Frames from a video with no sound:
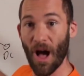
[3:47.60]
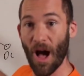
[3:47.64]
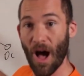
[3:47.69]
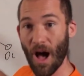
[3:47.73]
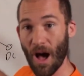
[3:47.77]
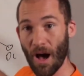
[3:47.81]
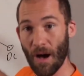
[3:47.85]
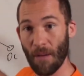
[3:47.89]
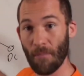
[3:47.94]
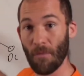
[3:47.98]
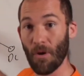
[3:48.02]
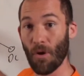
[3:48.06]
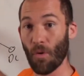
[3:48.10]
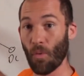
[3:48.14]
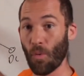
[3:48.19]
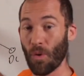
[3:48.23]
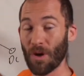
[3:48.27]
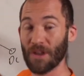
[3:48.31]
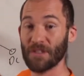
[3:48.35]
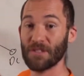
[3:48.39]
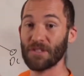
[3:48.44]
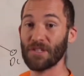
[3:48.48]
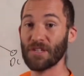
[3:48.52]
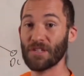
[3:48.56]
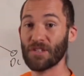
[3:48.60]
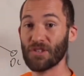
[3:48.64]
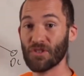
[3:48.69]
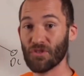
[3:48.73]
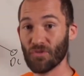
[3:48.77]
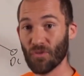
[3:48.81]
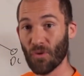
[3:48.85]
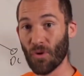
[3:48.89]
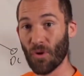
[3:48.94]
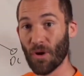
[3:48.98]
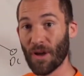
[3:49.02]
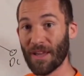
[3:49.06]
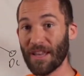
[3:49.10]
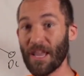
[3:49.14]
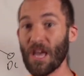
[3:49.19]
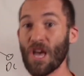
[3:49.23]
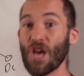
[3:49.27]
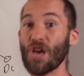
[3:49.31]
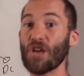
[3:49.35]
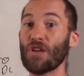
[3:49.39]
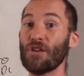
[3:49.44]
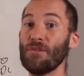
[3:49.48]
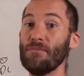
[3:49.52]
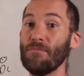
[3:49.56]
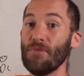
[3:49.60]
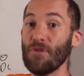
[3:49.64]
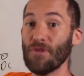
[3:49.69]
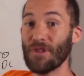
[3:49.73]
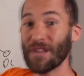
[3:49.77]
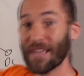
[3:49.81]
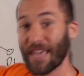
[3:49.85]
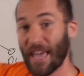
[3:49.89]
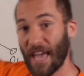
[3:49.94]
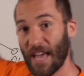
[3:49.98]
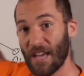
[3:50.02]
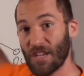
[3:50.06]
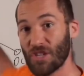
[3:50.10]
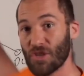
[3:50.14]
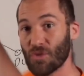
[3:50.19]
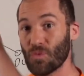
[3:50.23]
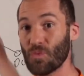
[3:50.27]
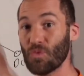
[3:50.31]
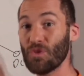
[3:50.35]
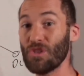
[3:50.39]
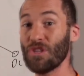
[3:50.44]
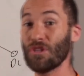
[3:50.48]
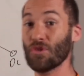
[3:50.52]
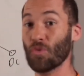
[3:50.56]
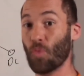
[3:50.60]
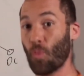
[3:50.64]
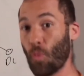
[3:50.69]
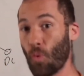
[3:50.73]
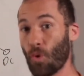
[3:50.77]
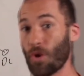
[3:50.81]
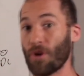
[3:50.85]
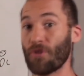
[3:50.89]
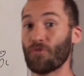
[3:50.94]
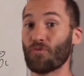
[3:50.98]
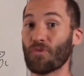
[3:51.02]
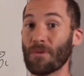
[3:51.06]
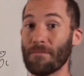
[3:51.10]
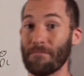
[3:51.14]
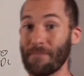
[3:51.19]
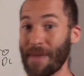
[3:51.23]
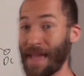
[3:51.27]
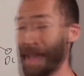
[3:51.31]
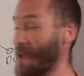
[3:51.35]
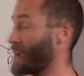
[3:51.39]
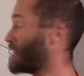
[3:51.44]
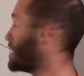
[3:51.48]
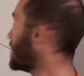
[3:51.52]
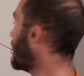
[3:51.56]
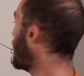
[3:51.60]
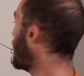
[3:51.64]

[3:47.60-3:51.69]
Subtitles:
hub was destroyed, communications would remain